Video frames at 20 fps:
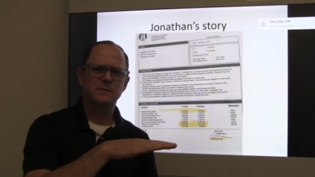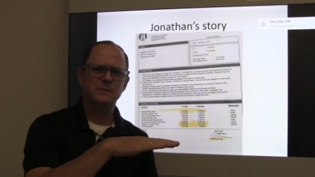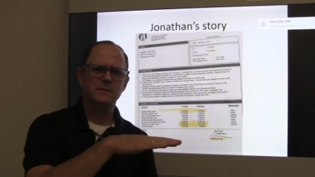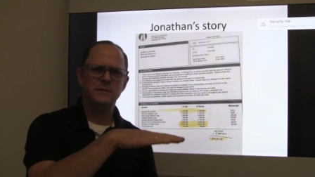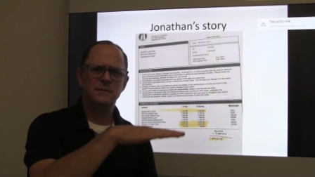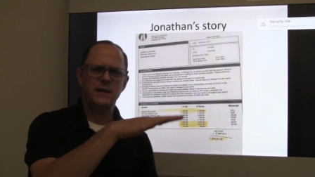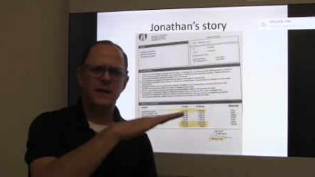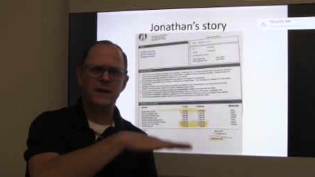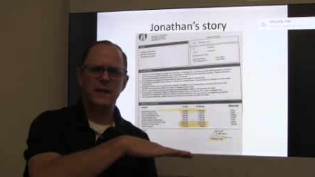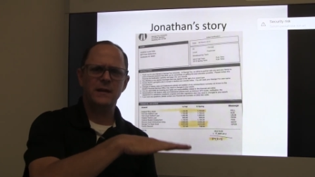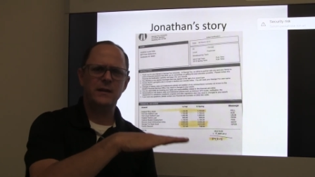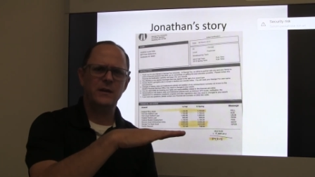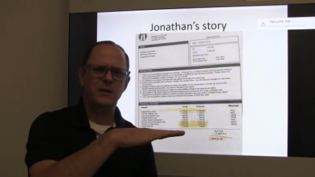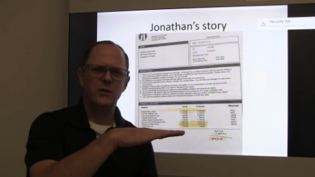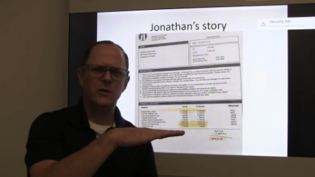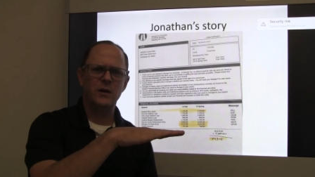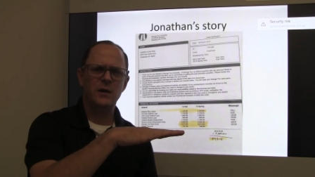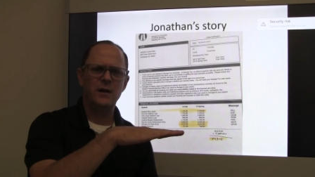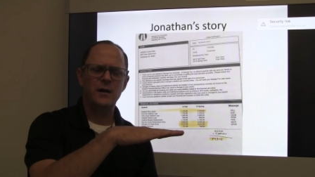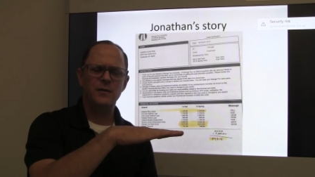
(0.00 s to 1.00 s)
Take a
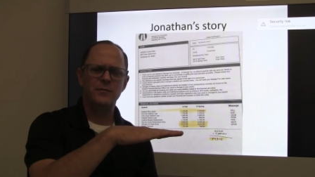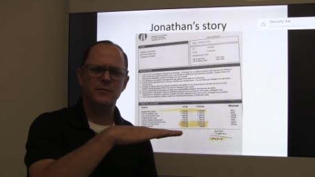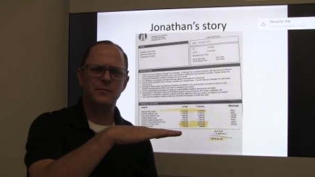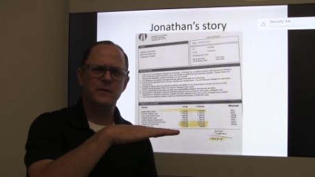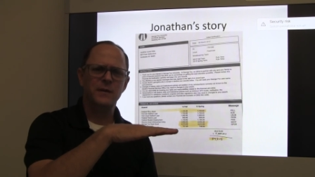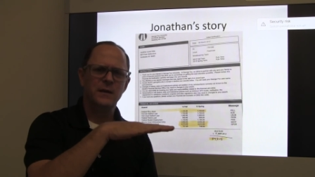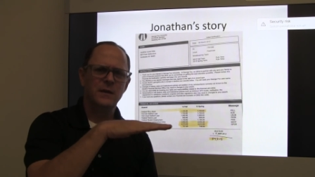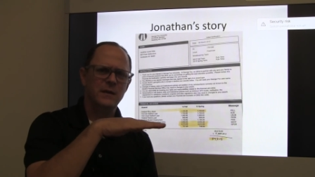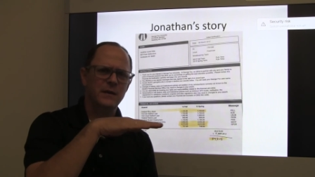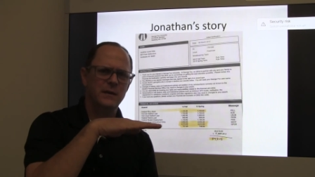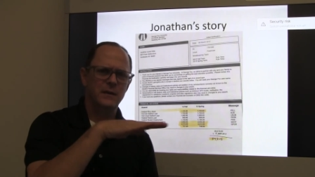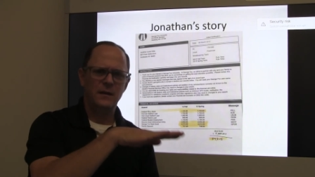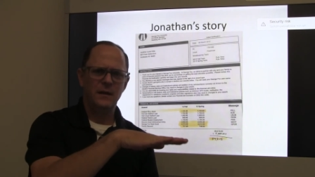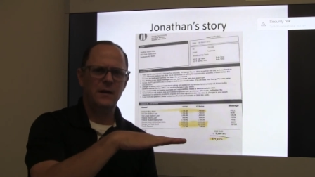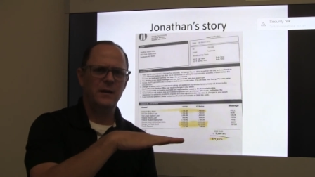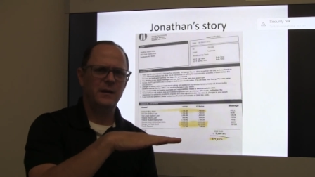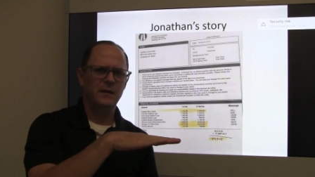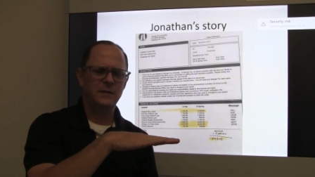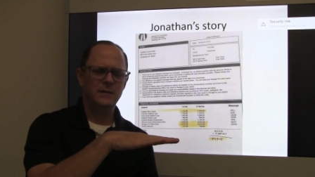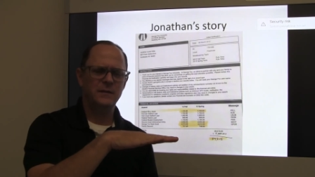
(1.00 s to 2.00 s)
year off,
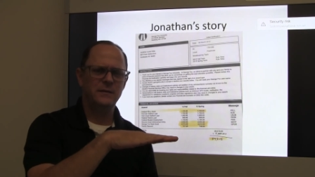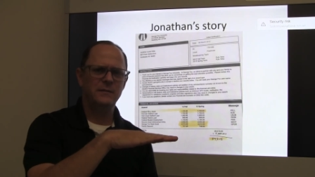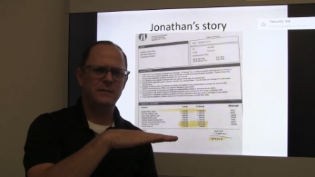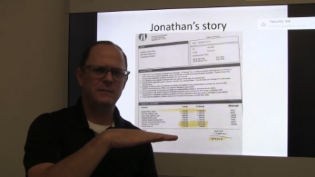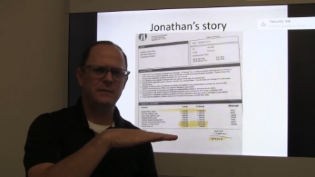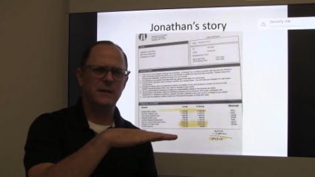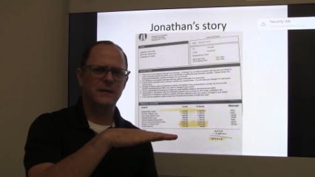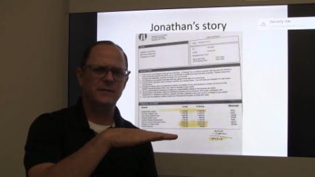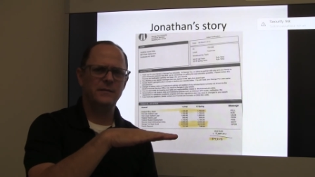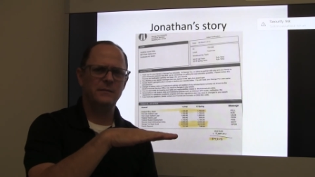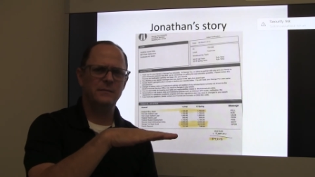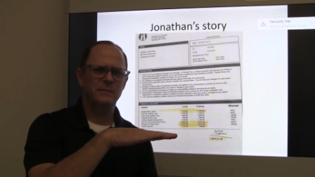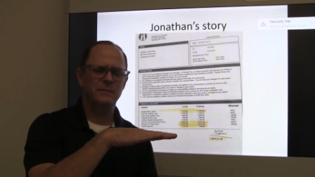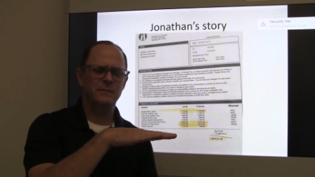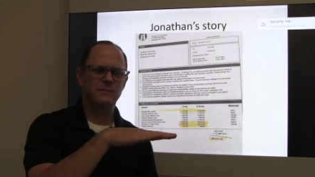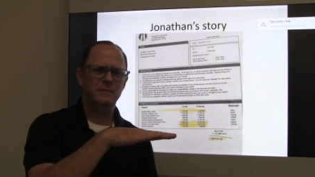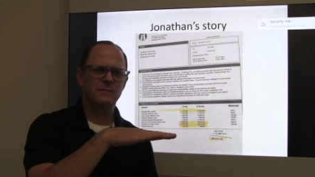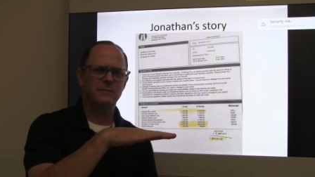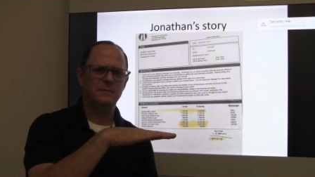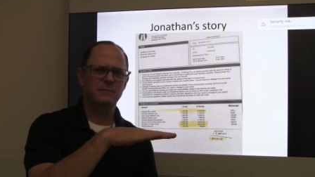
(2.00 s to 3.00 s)

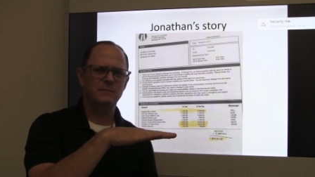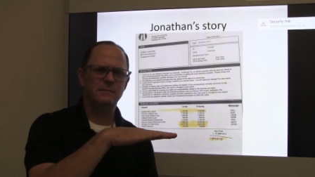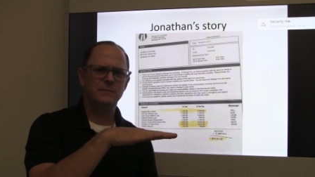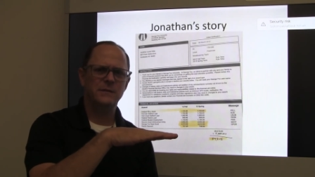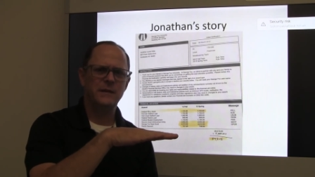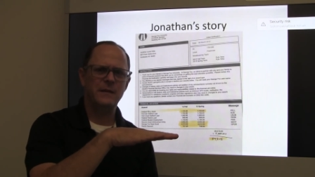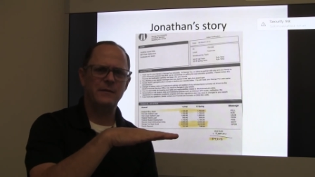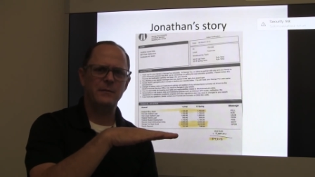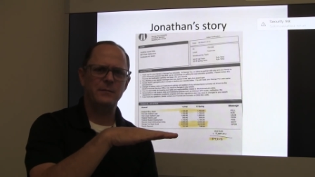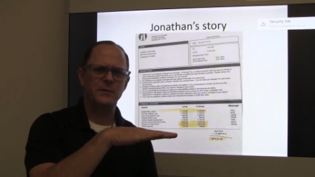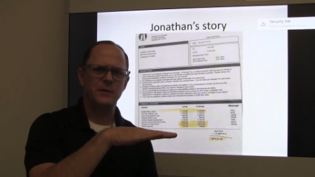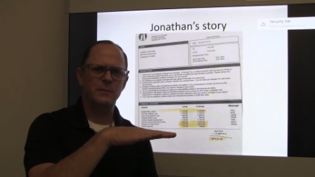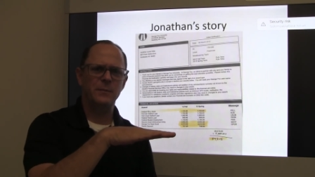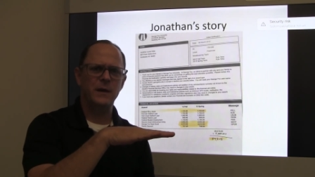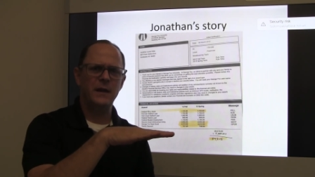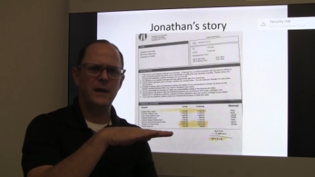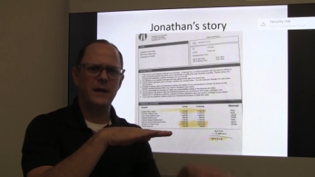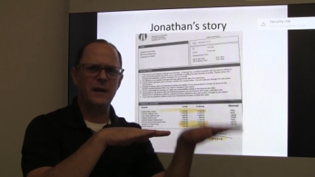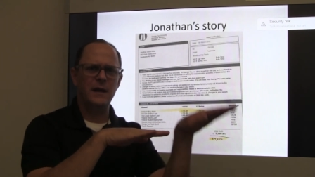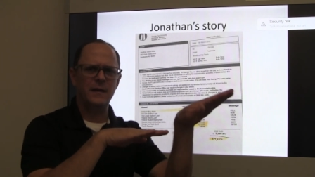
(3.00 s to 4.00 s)
save up some
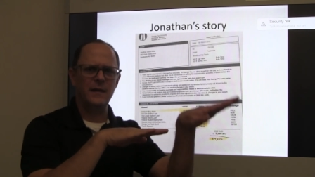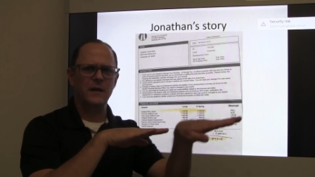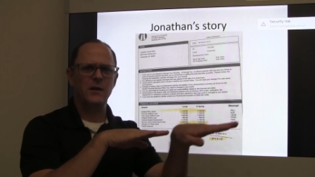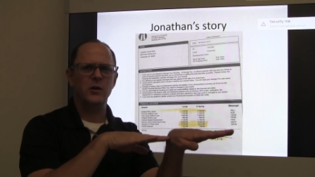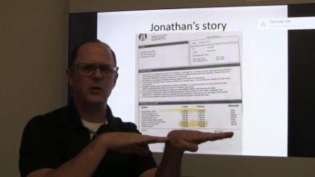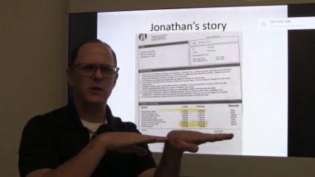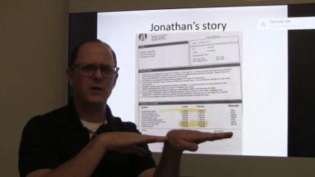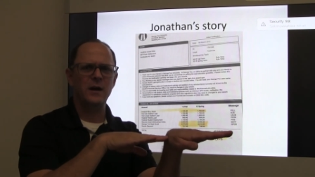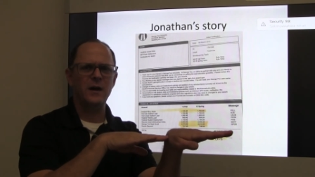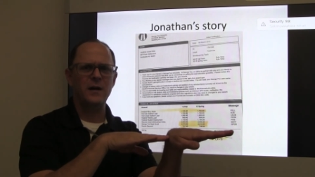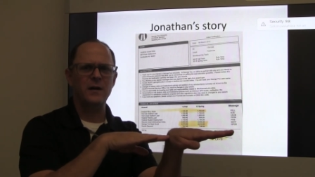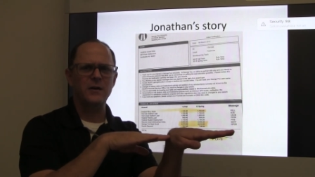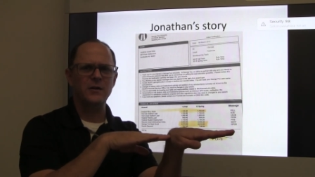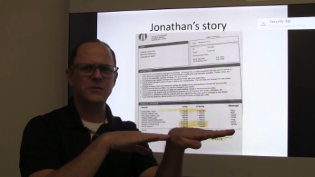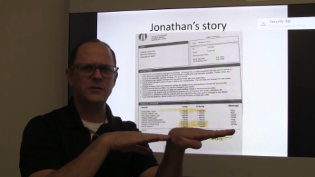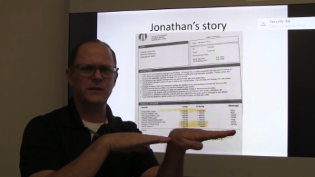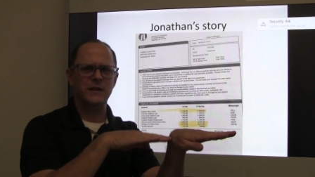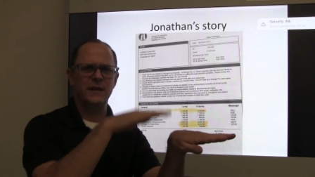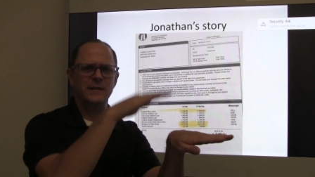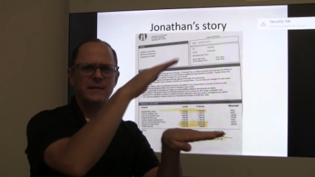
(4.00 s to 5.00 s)
money, and then go to
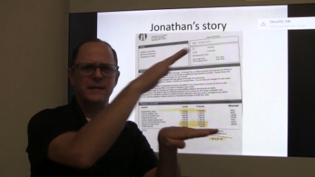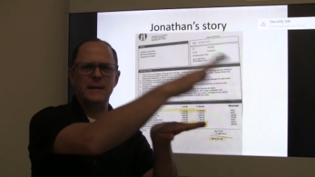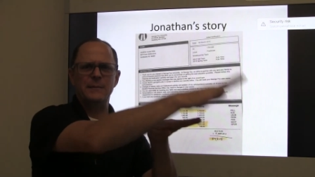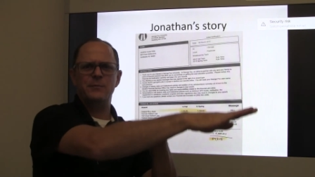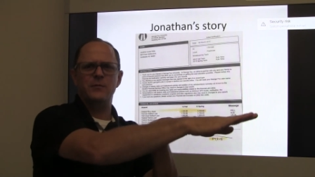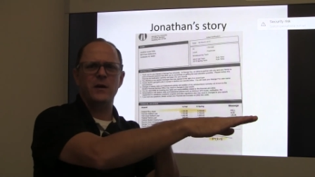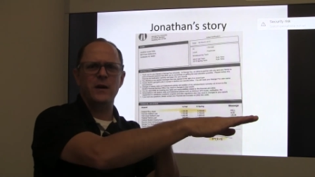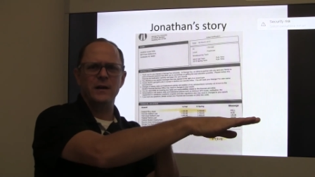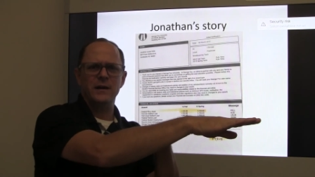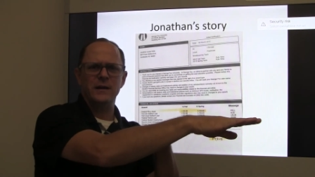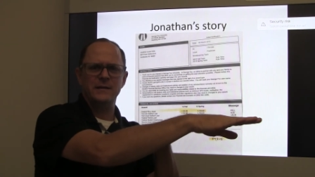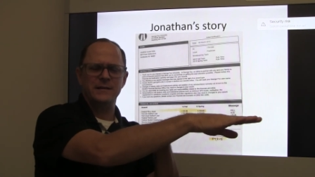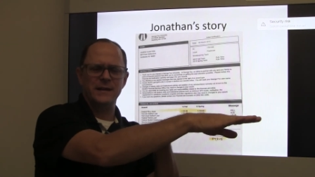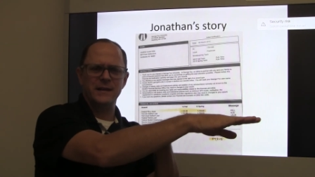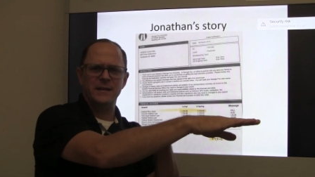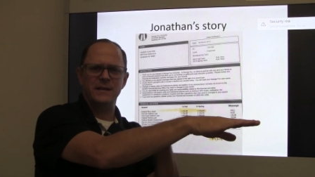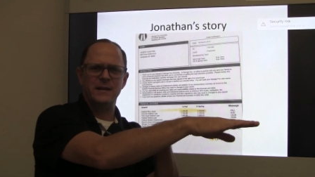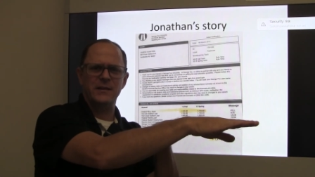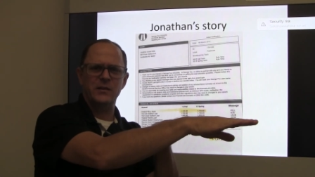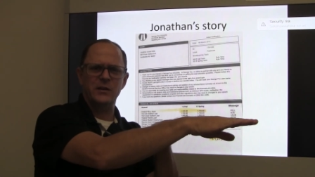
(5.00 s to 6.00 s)
college, and then leapfrog it, take
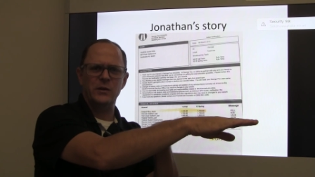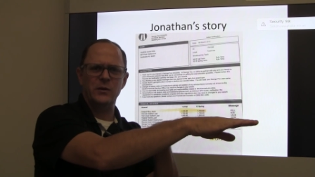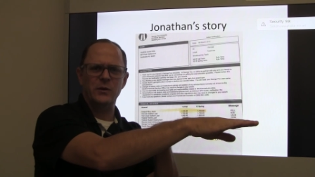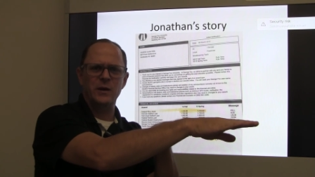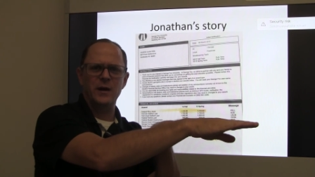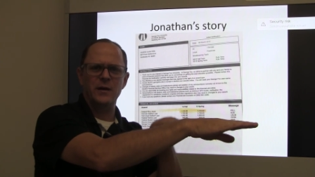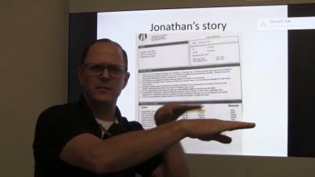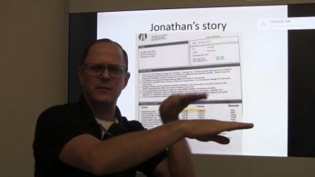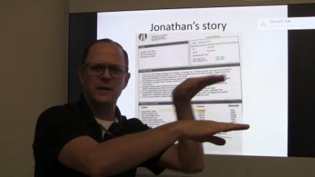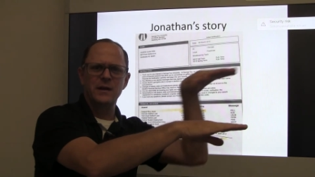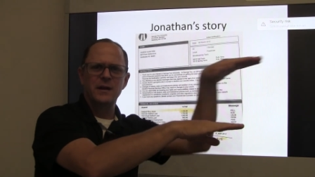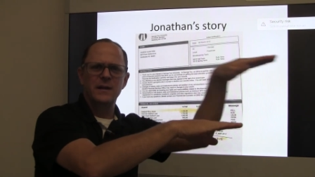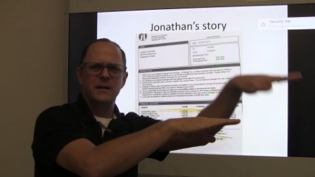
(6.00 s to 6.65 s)
another year off,